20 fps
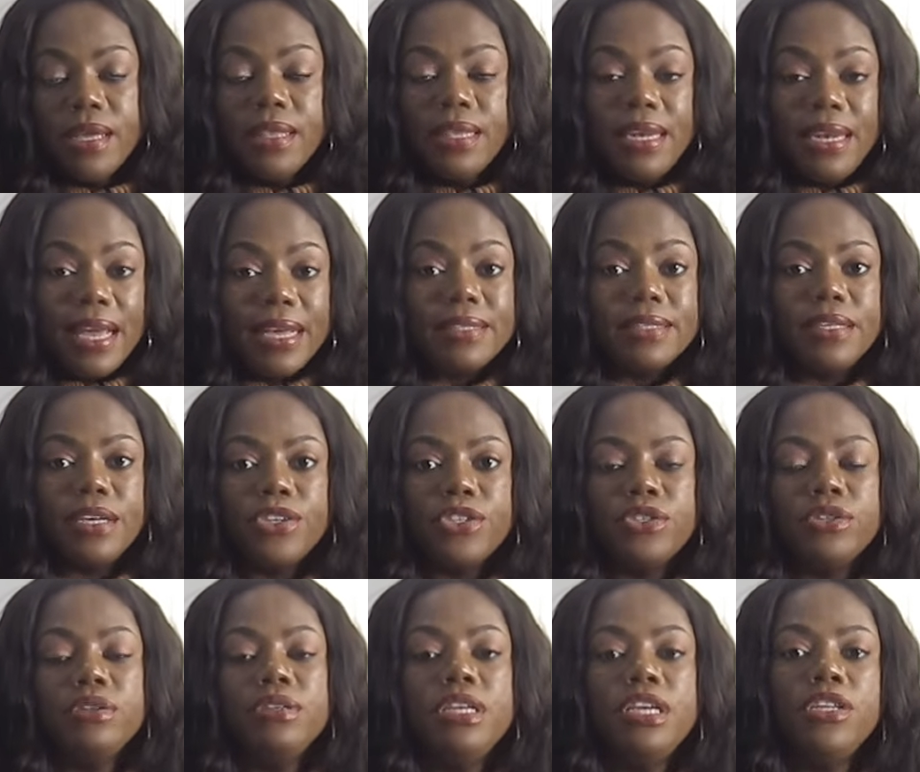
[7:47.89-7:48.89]
The next
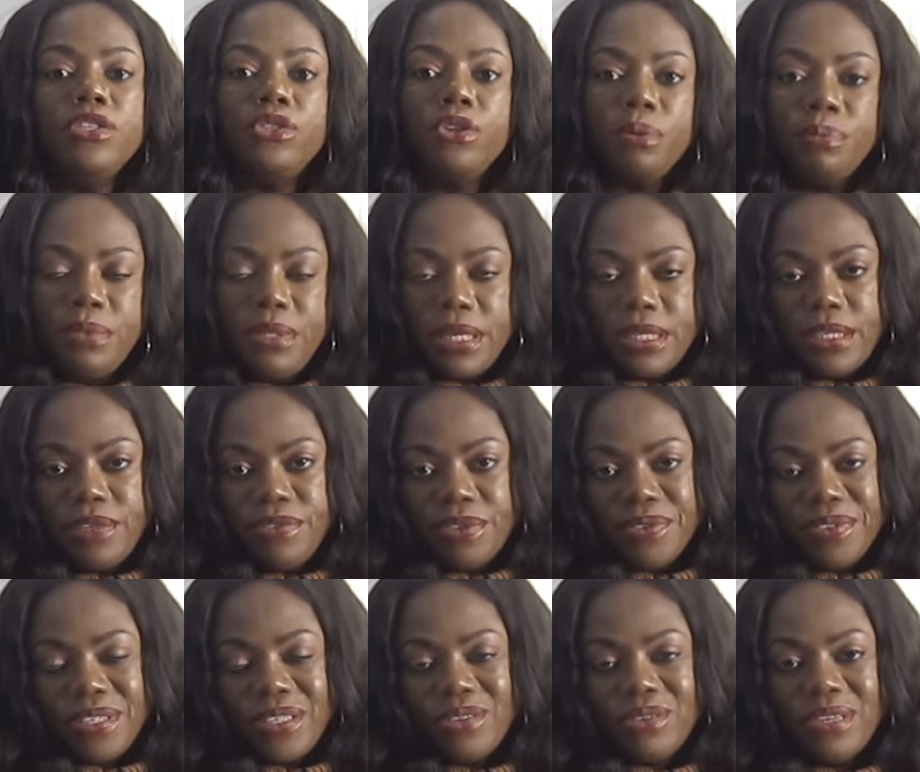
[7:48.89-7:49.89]
section is your objectives
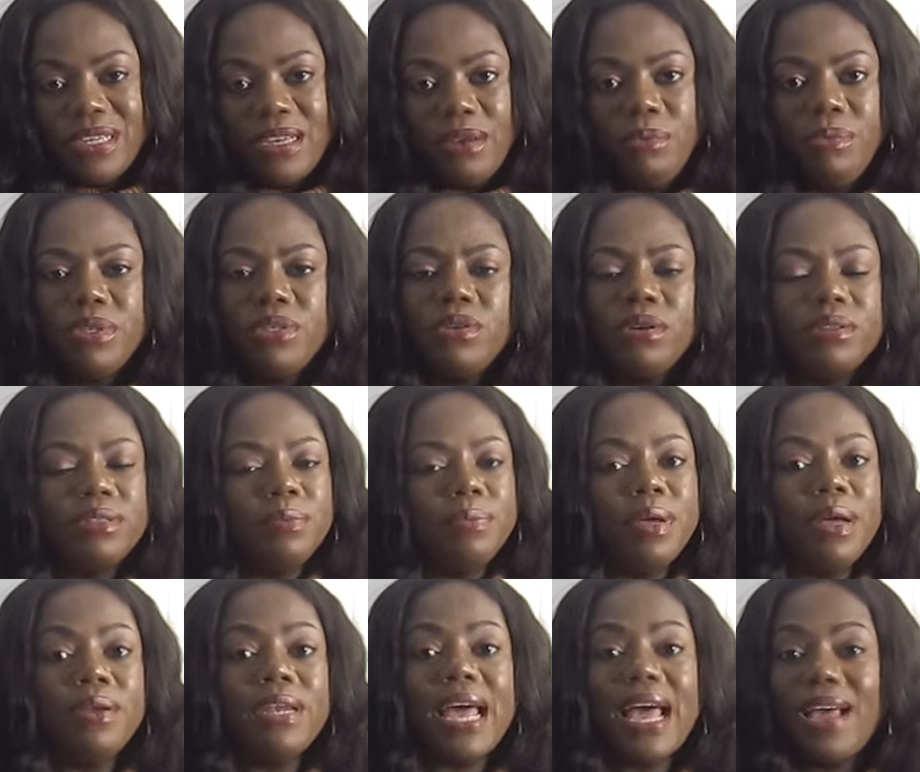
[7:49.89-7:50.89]
of the study, which talks
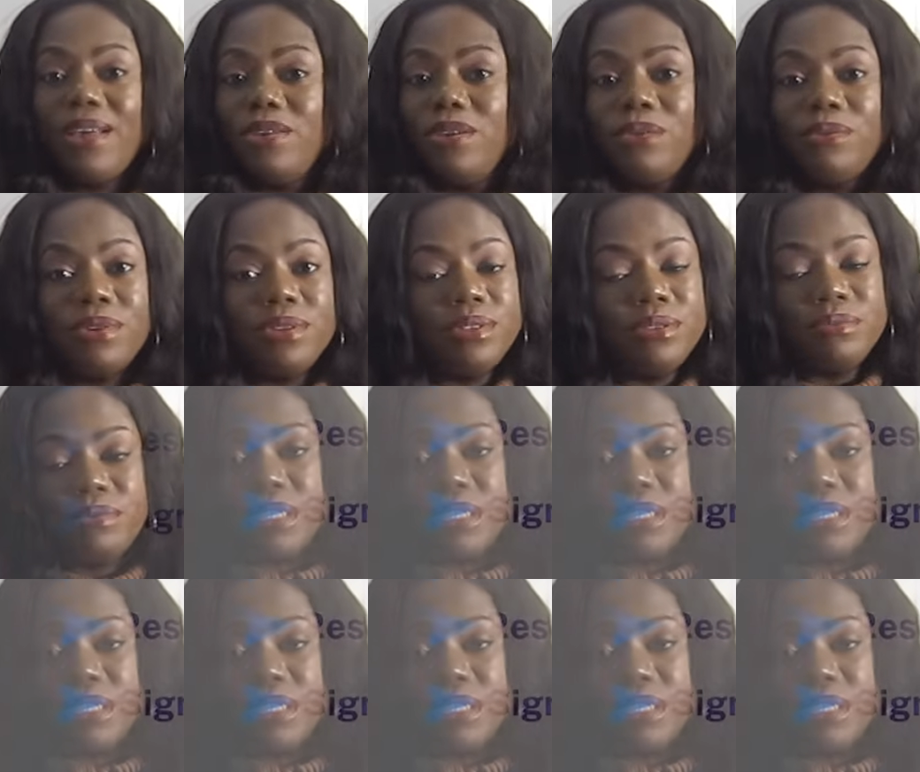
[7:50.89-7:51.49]
about how you're going to